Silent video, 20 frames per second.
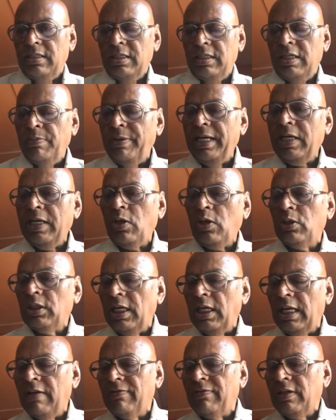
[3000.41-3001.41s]
Depending on
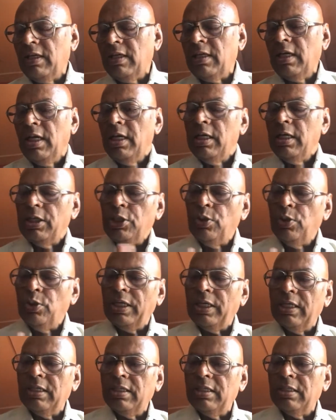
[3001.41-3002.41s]
the level, you
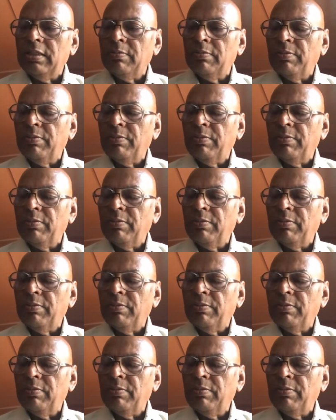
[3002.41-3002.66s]
can